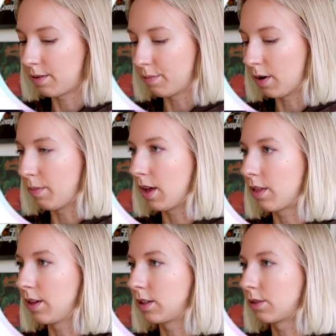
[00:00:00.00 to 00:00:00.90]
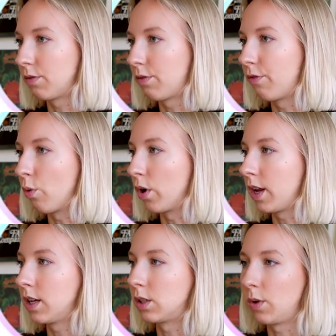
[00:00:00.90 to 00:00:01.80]
I'm going to make this
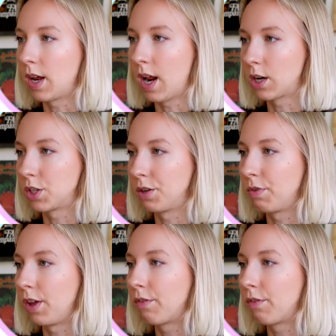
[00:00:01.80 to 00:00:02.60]
40 so we can actually really